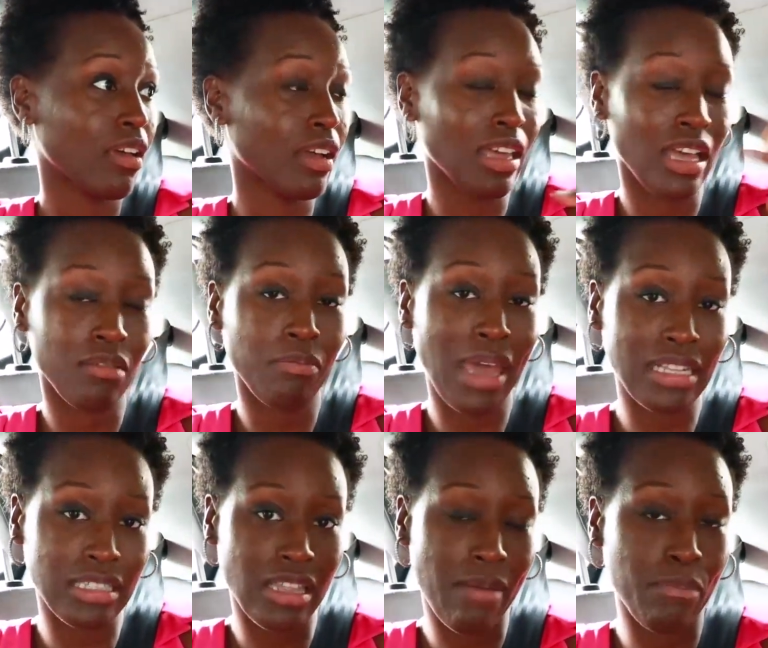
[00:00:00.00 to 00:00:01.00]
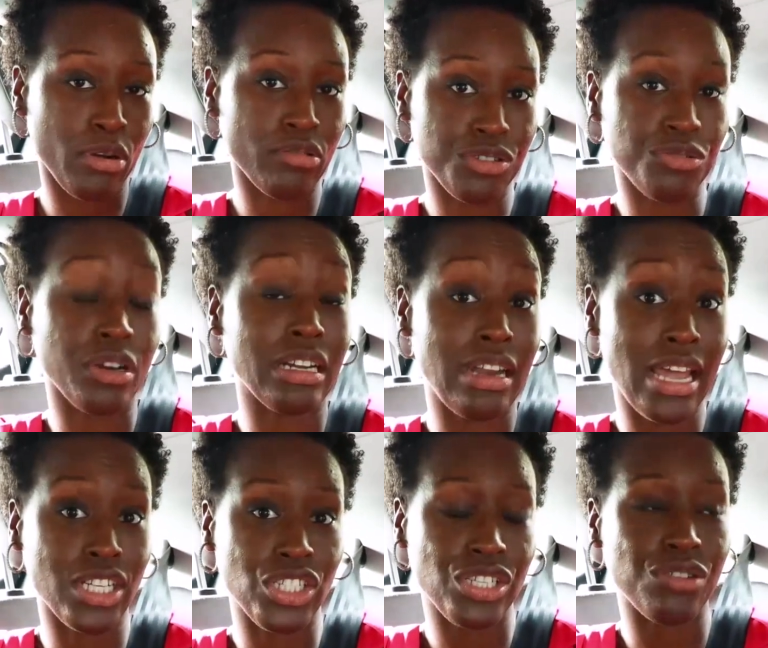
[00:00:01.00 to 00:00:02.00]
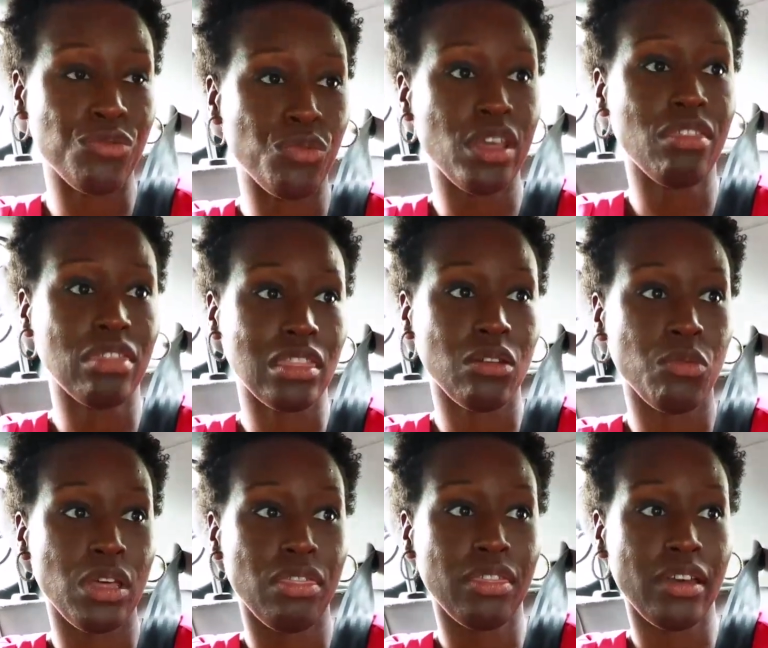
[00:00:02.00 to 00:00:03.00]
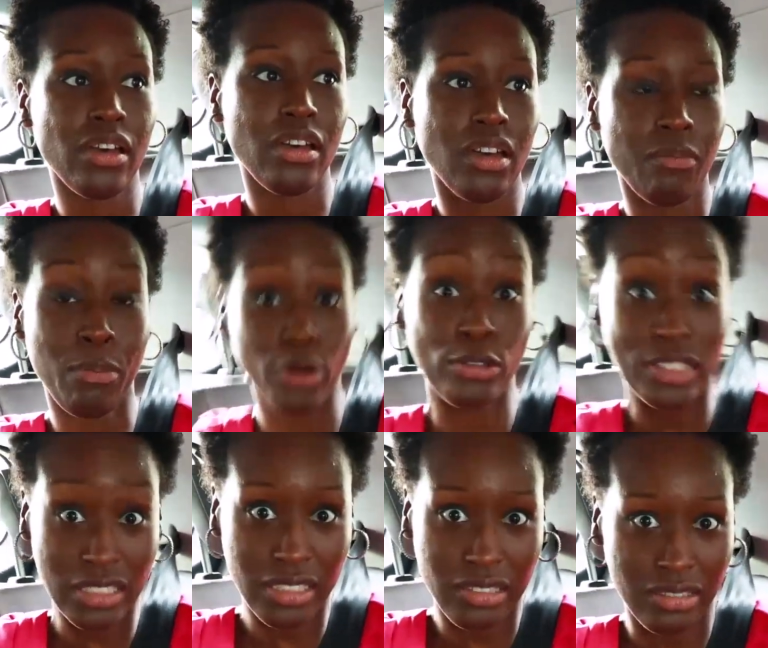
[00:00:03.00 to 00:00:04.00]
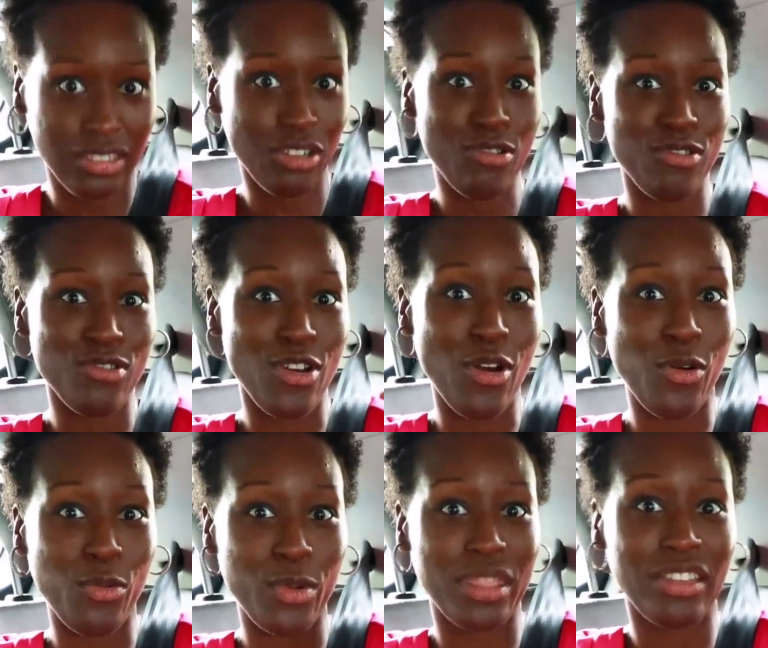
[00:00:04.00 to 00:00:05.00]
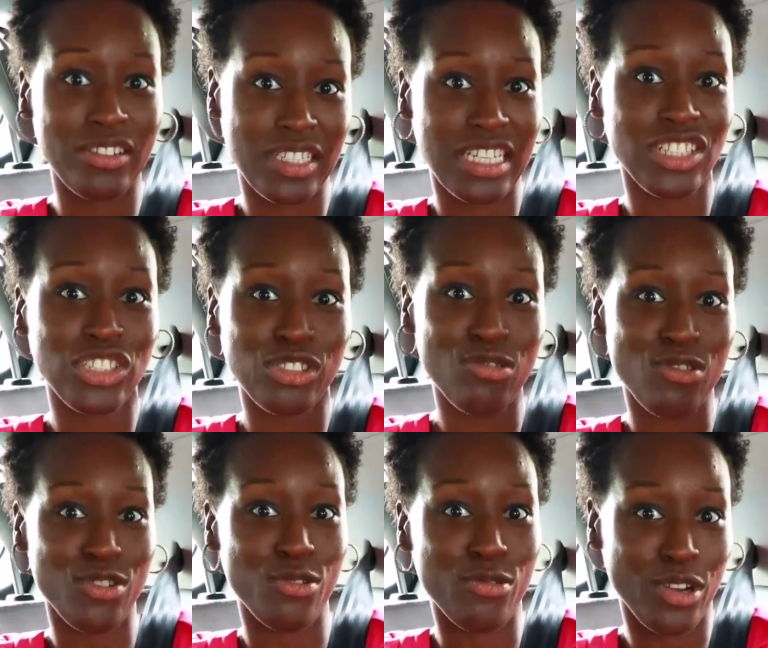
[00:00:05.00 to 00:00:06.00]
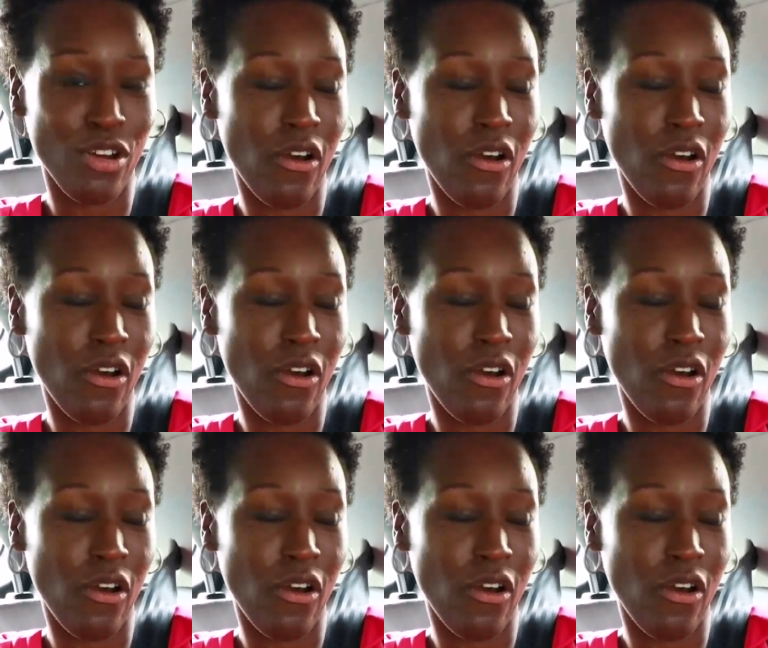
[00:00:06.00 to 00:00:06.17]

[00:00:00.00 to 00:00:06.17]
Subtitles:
again, back to that personal connection with a person. So when there's an issue, you know who to